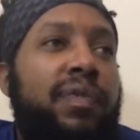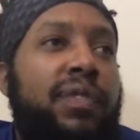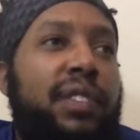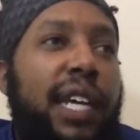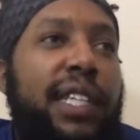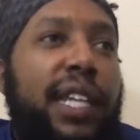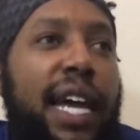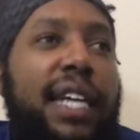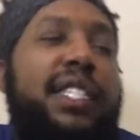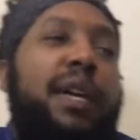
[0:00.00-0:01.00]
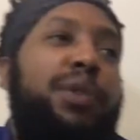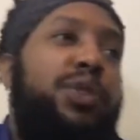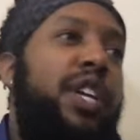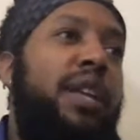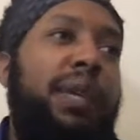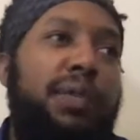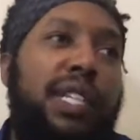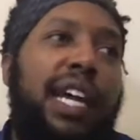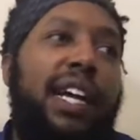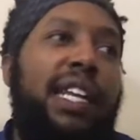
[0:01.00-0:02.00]
Like the last time you seen him, he was
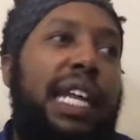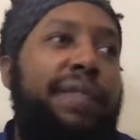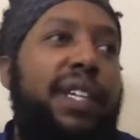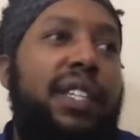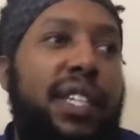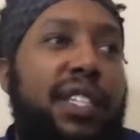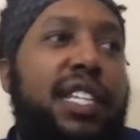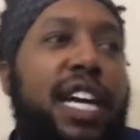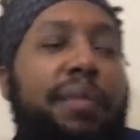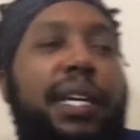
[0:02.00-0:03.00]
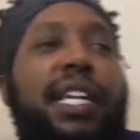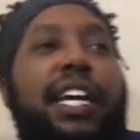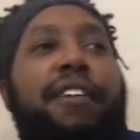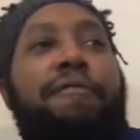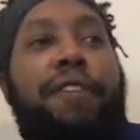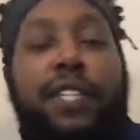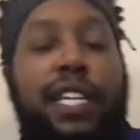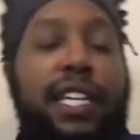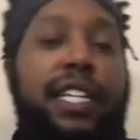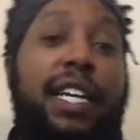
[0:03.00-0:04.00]
like 11. This time he like
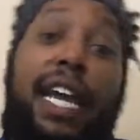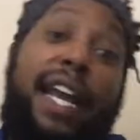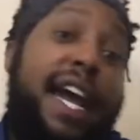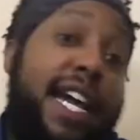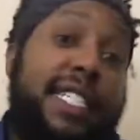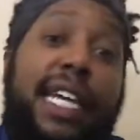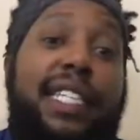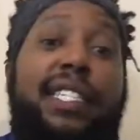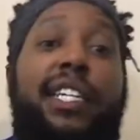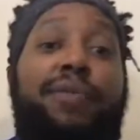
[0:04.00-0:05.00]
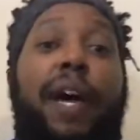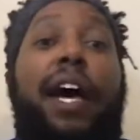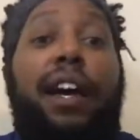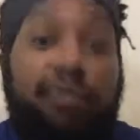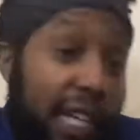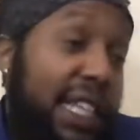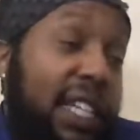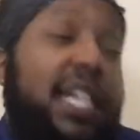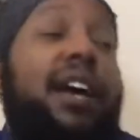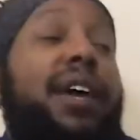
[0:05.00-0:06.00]
15, and now he's like 6'5". Like
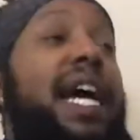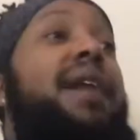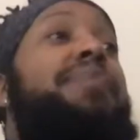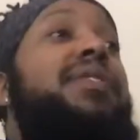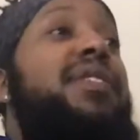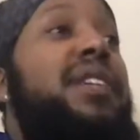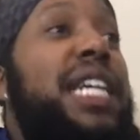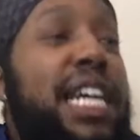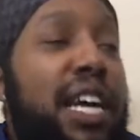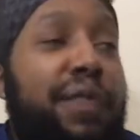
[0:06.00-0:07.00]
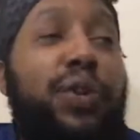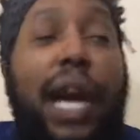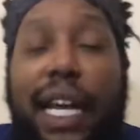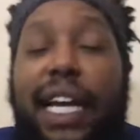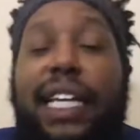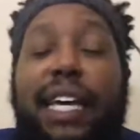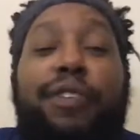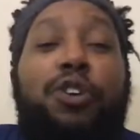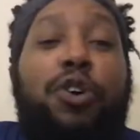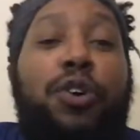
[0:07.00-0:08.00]
that's how it happened. If you got like
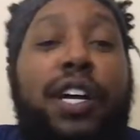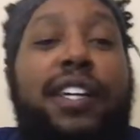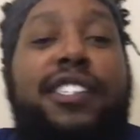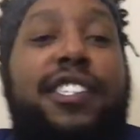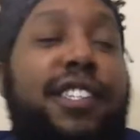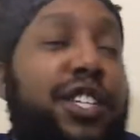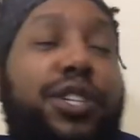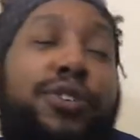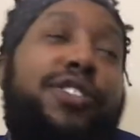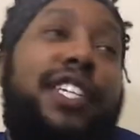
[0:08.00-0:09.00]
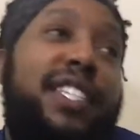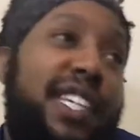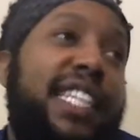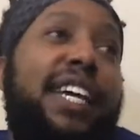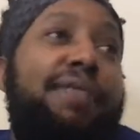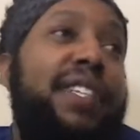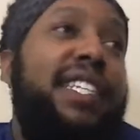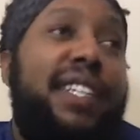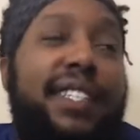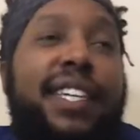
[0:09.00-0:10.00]
11-year-old cousin that you don't see till he like
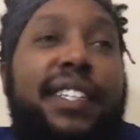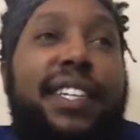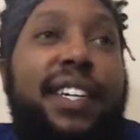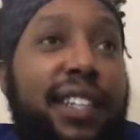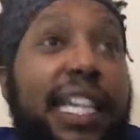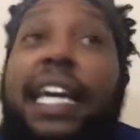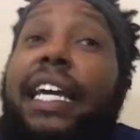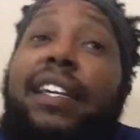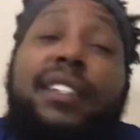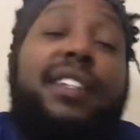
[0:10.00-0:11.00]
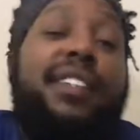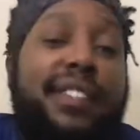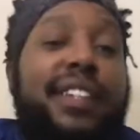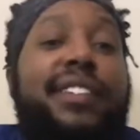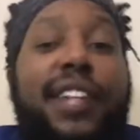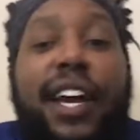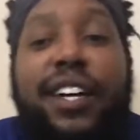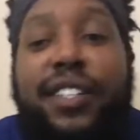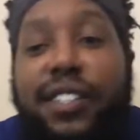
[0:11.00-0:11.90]
15, 16, he's 6'6" now.